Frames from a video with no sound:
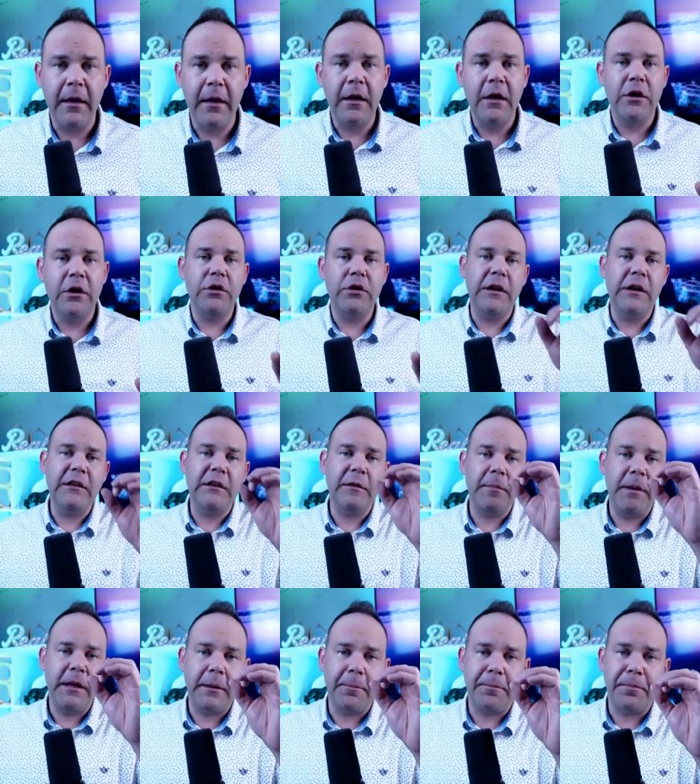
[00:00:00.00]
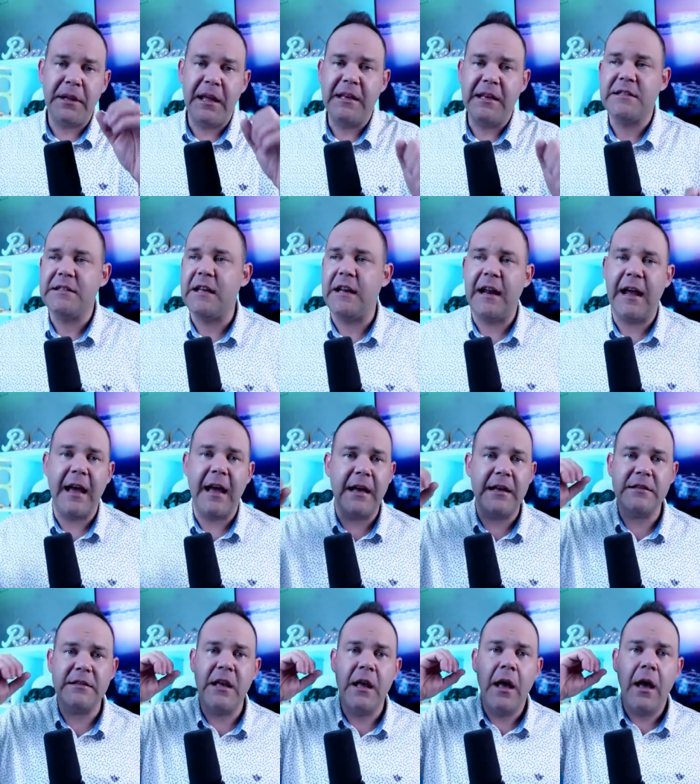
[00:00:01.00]
You need to be in a place that has
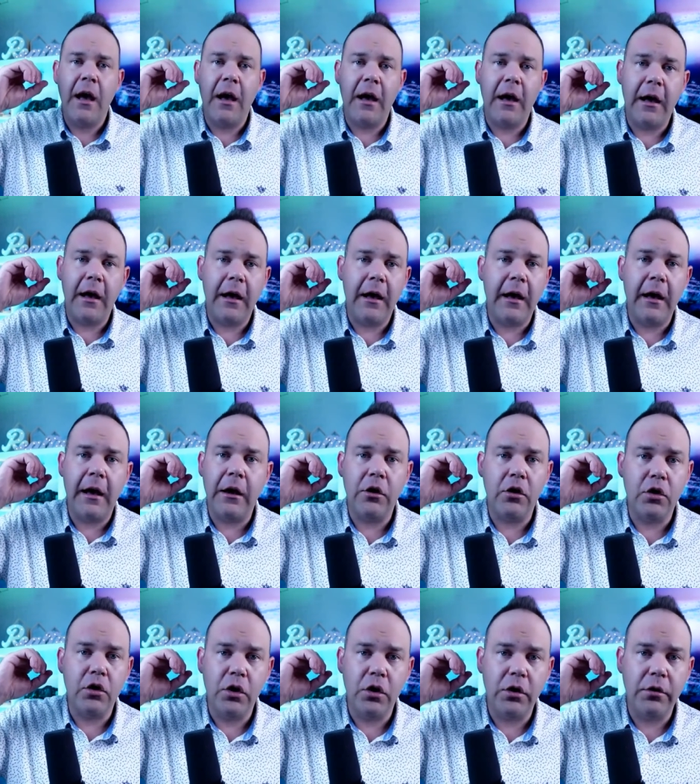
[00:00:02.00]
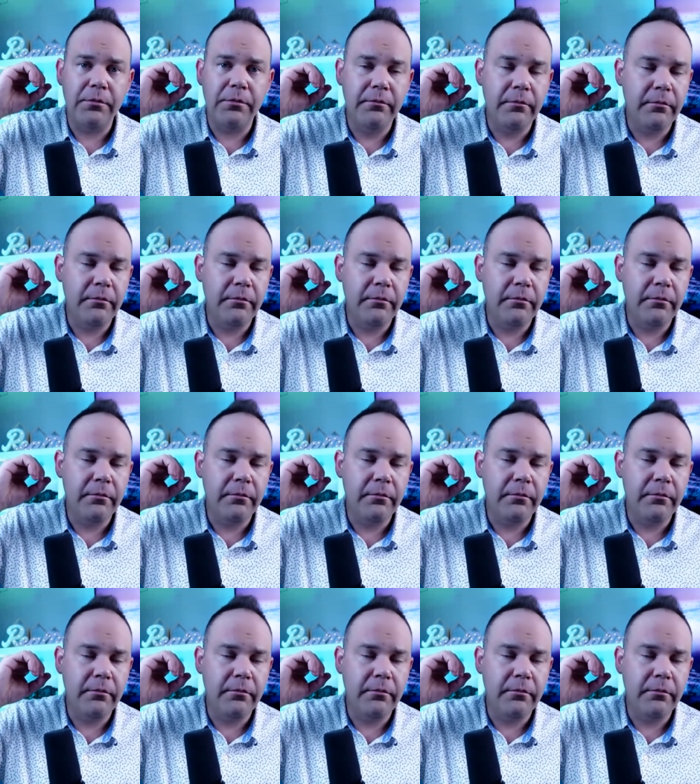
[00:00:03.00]
uh, a good